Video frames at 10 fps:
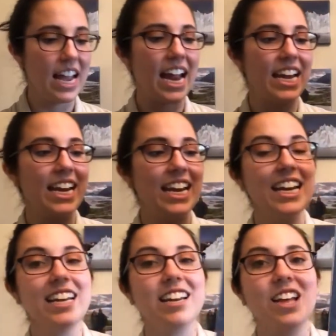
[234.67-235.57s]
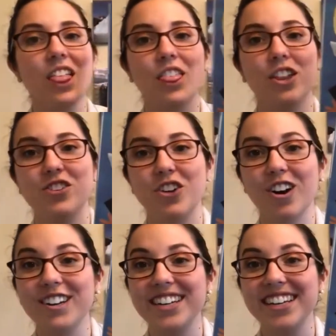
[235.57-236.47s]
And in the
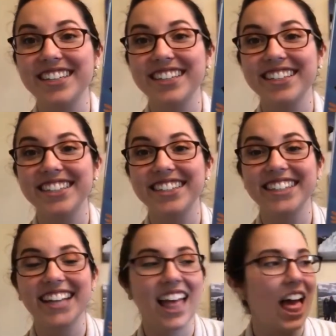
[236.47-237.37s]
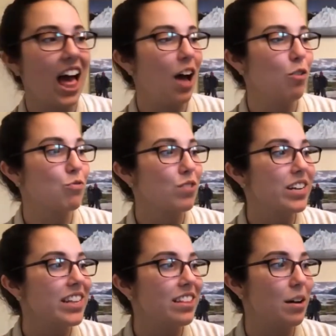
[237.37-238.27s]
darkness, a
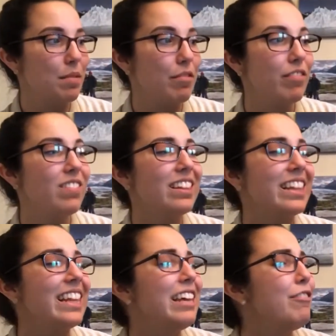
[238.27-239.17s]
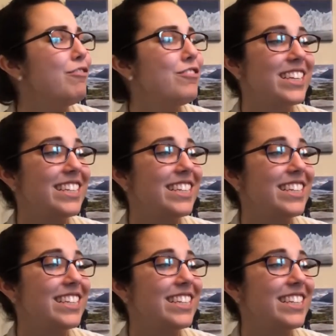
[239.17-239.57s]
rhythm lifted